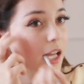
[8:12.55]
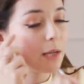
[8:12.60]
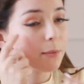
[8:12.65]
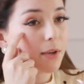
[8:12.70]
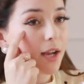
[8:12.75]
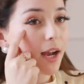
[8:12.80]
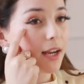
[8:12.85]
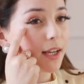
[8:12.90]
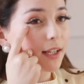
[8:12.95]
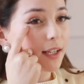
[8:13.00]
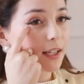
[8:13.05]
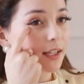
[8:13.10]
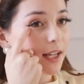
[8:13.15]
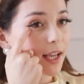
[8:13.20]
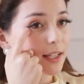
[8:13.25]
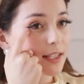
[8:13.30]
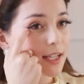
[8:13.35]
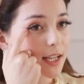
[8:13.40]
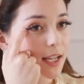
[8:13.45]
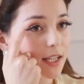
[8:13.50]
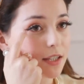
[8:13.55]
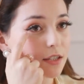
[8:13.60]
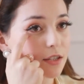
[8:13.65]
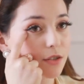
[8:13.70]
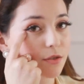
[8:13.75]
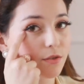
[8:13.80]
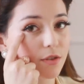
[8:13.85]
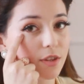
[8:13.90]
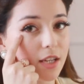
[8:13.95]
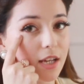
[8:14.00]
And I'm kind of connecting it
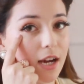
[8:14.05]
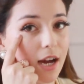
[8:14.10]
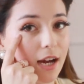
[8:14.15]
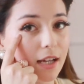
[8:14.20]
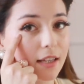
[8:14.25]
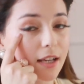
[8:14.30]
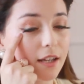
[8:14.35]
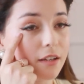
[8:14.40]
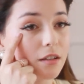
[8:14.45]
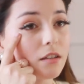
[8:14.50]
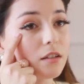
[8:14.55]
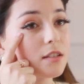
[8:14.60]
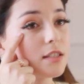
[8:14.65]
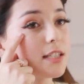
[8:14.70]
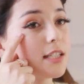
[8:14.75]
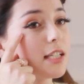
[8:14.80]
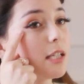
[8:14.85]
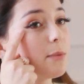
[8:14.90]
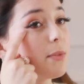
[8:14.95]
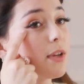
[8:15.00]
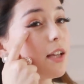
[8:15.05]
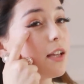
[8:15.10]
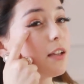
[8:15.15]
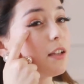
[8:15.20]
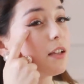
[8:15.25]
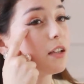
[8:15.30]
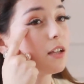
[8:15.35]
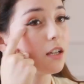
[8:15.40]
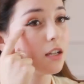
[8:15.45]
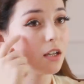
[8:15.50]
to the eyeliner a teeny bit,
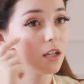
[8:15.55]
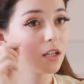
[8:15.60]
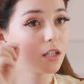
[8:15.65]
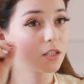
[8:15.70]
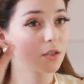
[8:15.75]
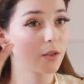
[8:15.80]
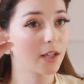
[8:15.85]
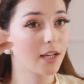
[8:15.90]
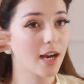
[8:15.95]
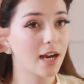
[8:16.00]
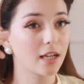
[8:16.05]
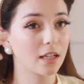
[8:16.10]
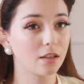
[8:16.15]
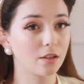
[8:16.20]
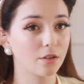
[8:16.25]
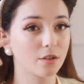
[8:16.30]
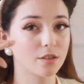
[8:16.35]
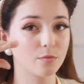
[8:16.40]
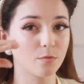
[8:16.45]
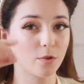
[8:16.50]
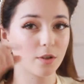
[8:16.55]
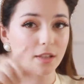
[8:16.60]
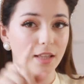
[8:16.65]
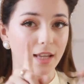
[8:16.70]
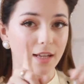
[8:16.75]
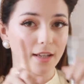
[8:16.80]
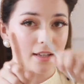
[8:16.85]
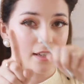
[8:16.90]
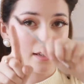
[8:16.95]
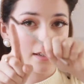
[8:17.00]
so it kind of looks more
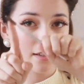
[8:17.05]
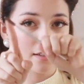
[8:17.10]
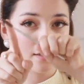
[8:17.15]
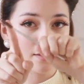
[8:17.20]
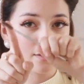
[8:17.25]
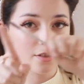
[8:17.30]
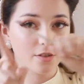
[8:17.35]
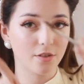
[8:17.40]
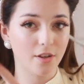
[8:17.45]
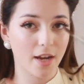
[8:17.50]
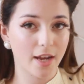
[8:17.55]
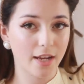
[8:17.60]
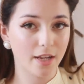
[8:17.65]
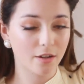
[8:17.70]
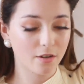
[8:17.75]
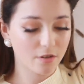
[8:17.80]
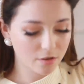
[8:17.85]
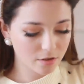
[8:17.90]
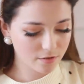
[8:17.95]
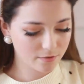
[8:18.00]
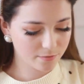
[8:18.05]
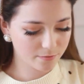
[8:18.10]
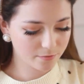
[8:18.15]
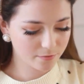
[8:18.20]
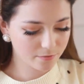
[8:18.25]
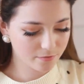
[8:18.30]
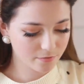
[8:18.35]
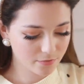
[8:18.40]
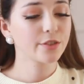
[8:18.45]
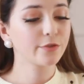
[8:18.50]
like a triangle.
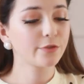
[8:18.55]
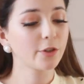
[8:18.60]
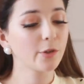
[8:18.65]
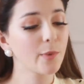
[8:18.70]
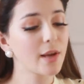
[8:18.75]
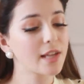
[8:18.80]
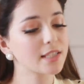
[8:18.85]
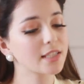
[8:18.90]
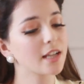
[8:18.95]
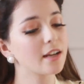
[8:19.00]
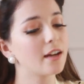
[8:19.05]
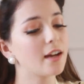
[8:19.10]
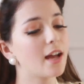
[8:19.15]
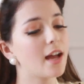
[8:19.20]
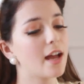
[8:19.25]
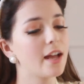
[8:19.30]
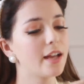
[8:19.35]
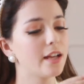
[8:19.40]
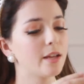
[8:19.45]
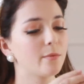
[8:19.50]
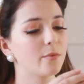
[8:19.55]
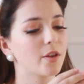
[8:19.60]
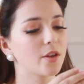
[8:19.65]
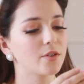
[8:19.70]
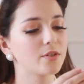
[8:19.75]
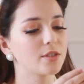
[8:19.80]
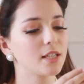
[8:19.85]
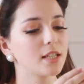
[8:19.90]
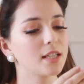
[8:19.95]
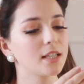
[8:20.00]
So for mascara, I am
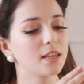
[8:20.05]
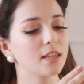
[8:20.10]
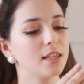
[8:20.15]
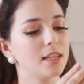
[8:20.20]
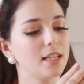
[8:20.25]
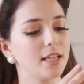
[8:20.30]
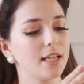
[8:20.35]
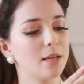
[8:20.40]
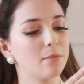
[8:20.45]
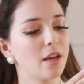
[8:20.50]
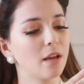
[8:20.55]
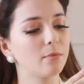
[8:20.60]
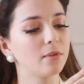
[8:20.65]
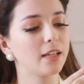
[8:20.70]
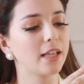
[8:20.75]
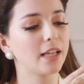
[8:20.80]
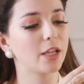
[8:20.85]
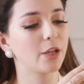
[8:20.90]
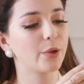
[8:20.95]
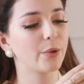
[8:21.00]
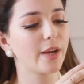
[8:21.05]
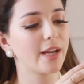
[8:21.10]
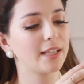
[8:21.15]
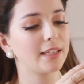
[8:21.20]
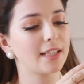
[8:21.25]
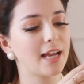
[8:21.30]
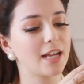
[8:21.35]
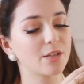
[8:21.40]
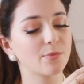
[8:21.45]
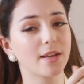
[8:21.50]
using the Maybelline Great
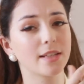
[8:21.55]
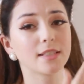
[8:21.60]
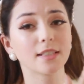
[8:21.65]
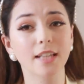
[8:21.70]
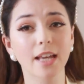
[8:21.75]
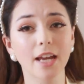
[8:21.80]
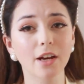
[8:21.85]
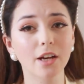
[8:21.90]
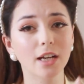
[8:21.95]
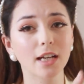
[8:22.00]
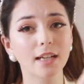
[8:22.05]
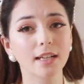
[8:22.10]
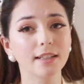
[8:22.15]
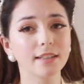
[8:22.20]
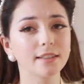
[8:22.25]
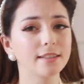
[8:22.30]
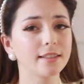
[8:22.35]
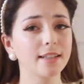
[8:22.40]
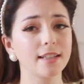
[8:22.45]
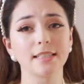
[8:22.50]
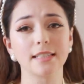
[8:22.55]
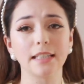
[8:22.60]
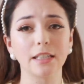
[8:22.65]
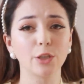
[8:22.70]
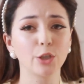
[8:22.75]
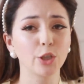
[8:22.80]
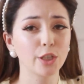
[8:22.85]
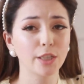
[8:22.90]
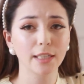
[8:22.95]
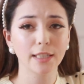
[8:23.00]
Lash Mascara. It's a
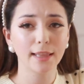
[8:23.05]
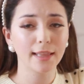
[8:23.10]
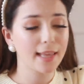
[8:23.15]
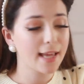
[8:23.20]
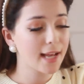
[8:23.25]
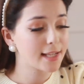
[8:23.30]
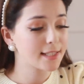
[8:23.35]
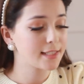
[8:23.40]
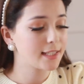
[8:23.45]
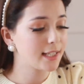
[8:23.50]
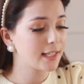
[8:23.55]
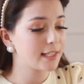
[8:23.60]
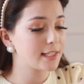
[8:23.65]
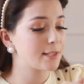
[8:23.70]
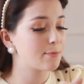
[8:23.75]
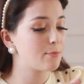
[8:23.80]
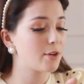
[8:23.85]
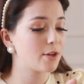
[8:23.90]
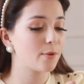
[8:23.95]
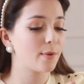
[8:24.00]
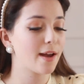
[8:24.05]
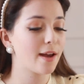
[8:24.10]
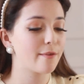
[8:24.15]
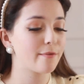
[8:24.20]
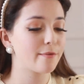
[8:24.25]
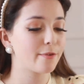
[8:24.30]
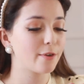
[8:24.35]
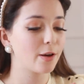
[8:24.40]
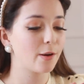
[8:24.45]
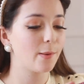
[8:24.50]
good classic. It's been
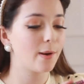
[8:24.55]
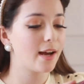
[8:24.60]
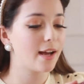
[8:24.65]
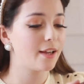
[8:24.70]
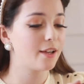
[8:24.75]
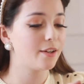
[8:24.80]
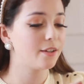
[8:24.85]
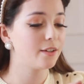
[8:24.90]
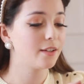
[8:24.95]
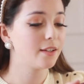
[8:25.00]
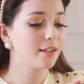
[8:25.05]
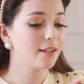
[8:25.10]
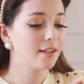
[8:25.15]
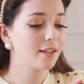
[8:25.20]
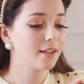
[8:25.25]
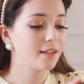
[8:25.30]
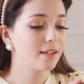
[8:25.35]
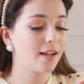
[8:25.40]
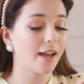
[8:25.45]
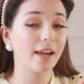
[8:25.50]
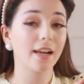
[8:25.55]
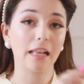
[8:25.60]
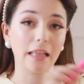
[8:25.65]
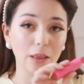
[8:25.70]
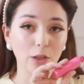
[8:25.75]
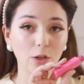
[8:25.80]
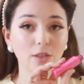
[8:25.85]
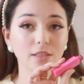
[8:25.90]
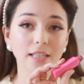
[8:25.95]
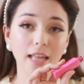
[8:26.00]
around for a while, and it
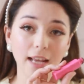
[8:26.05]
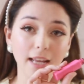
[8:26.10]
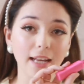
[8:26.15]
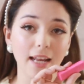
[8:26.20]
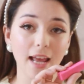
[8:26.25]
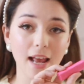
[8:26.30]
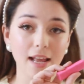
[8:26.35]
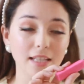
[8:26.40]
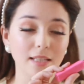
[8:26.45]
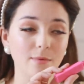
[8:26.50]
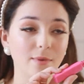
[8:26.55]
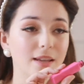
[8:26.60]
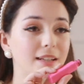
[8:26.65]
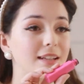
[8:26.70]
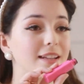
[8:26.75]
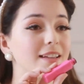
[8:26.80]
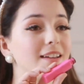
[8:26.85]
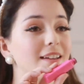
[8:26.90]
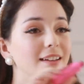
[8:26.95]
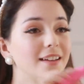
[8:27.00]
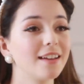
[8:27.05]
looks like it has been.